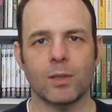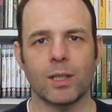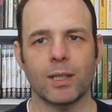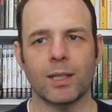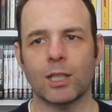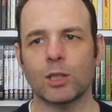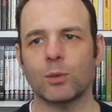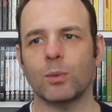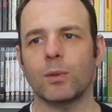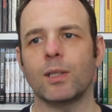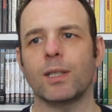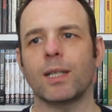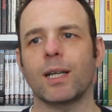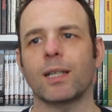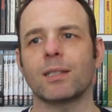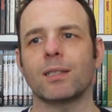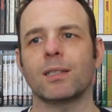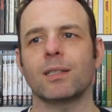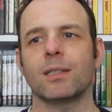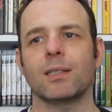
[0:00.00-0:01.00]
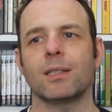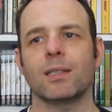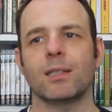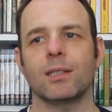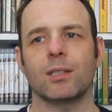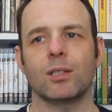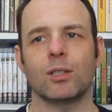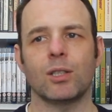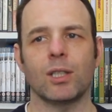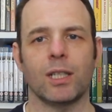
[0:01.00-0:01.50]
And that's when you get
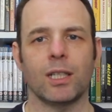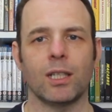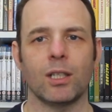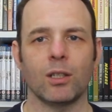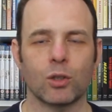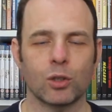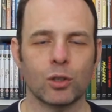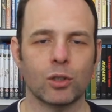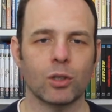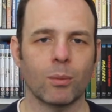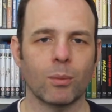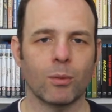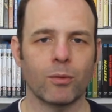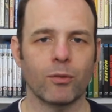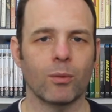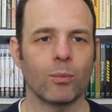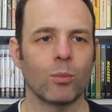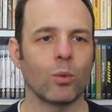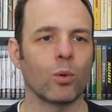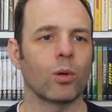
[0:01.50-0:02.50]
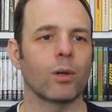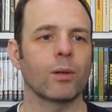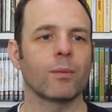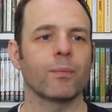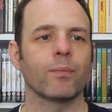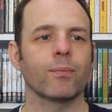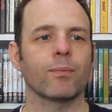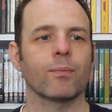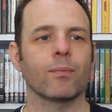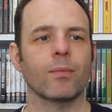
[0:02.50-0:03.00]
to hear some of the more
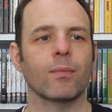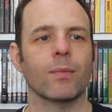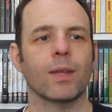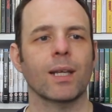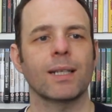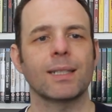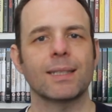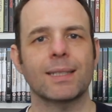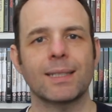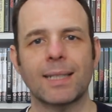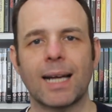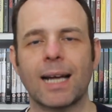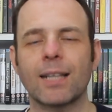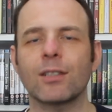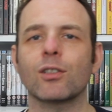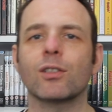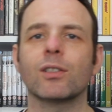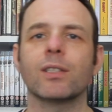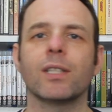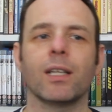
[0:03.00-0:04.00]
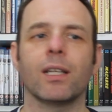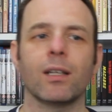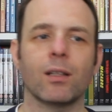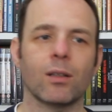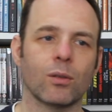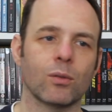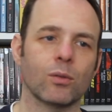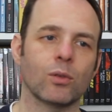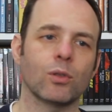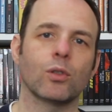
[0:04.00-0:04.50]
sadder
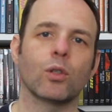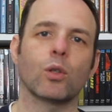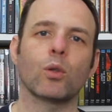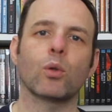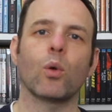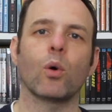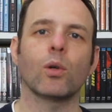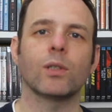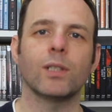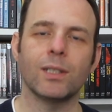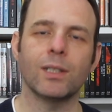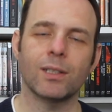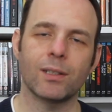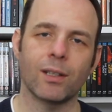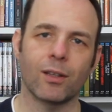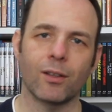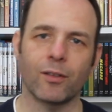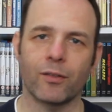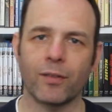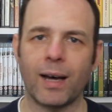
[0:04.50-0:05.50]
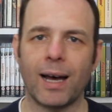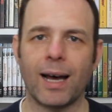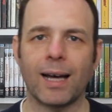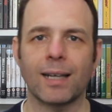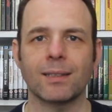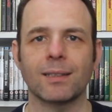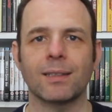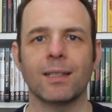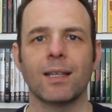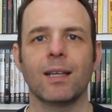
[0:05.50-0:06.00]
tales, the losses that they've
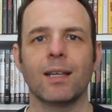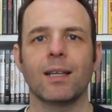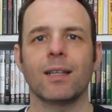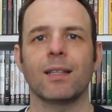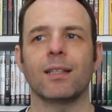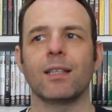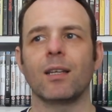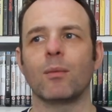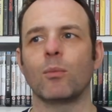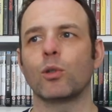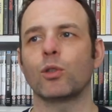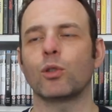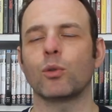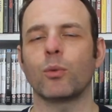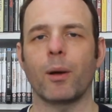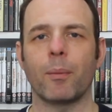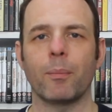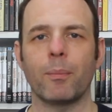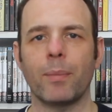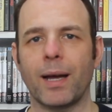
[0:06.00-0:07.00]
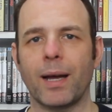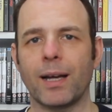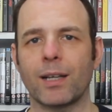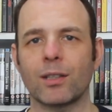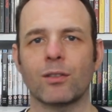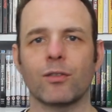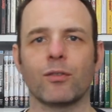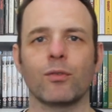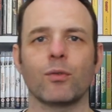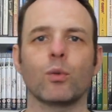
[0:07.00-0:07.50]
had, the emotional
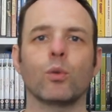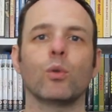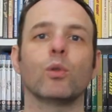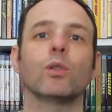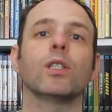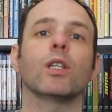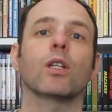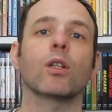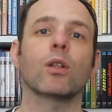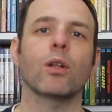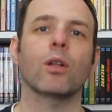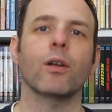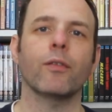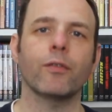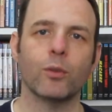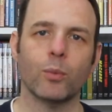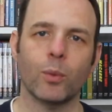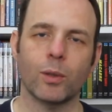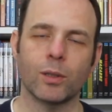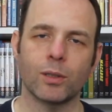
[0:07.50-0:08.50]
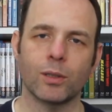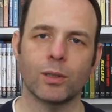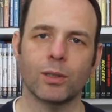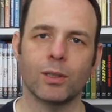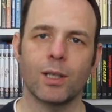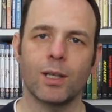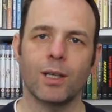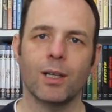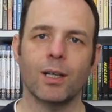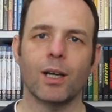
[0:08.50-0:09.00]
impact of losing loved
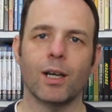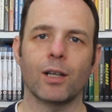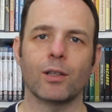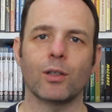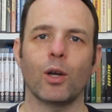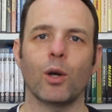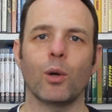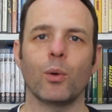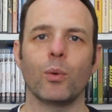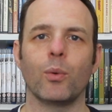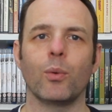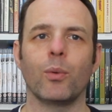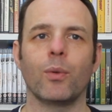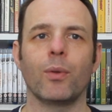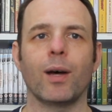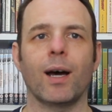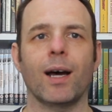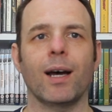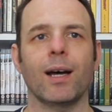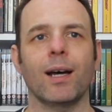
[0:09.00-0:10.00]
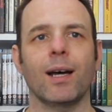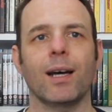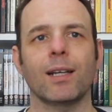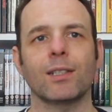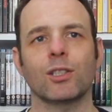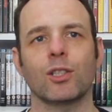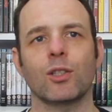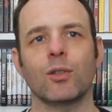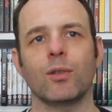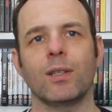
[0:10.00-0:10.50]
ones, and how that
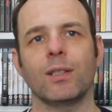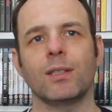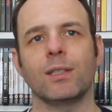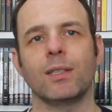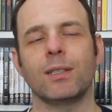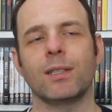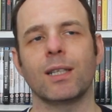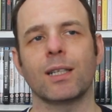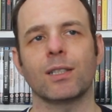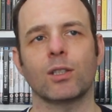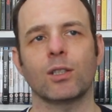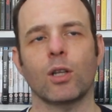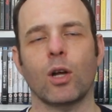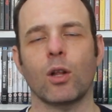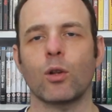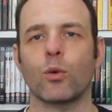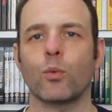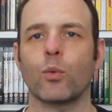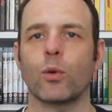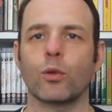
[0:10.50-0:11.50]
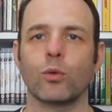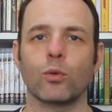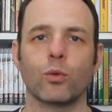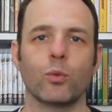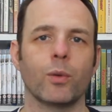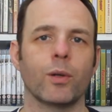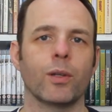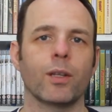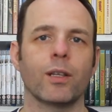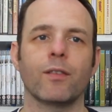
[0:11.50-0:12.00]
has created this other
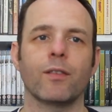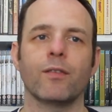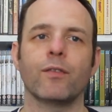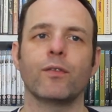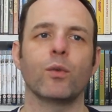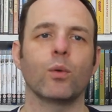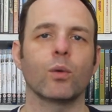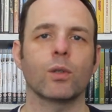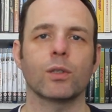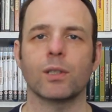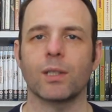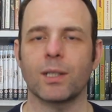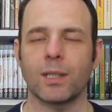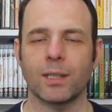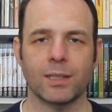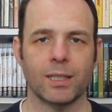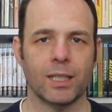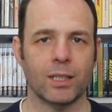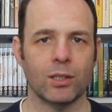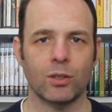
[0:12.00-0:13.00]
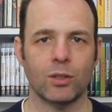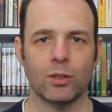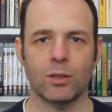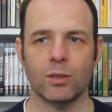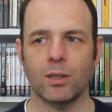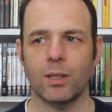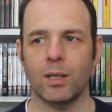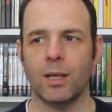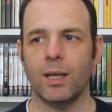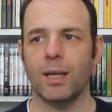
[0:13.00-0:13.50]
world where they can focus their attention.